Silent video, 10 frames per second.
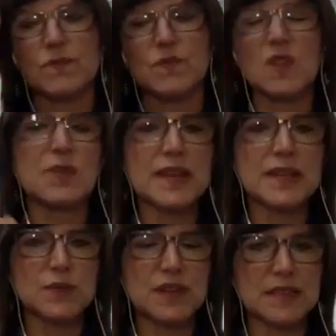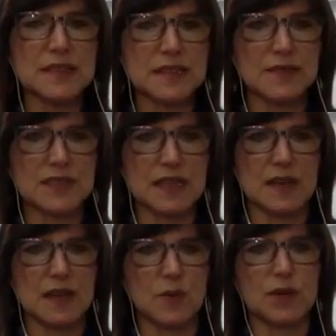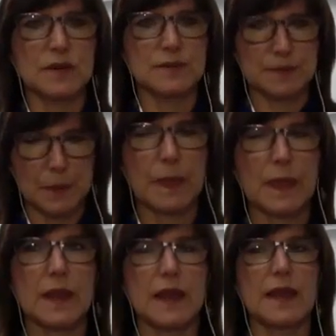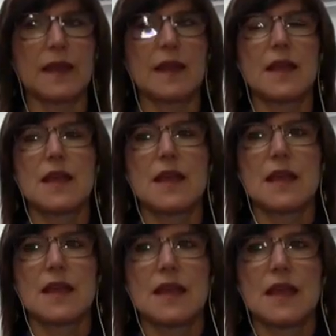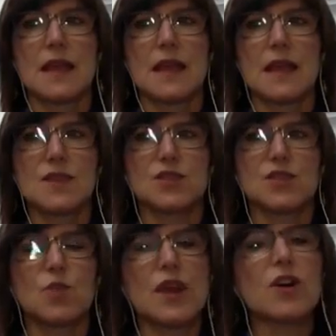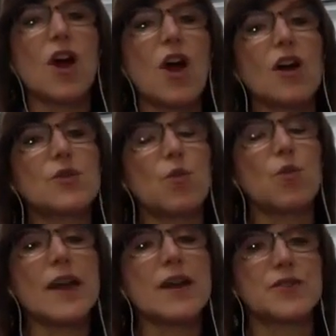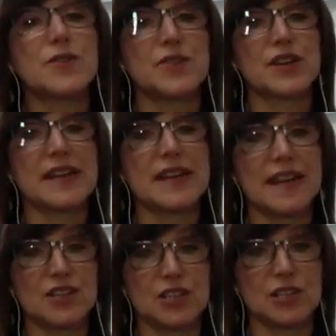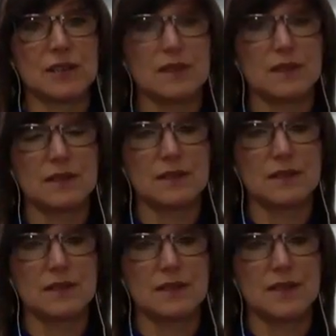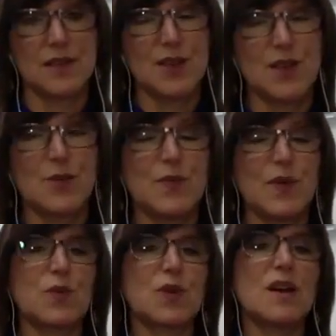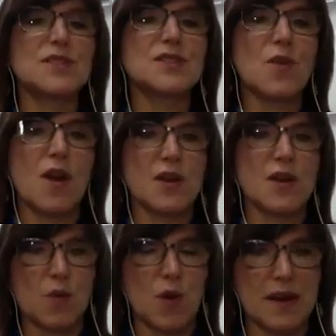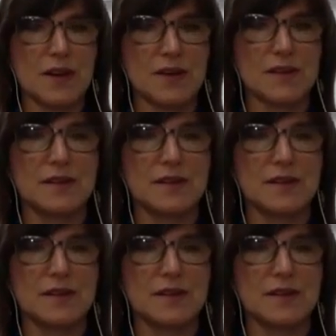because we've got safety in number. Okay. So we are hardwired for connection, but we're also hardwired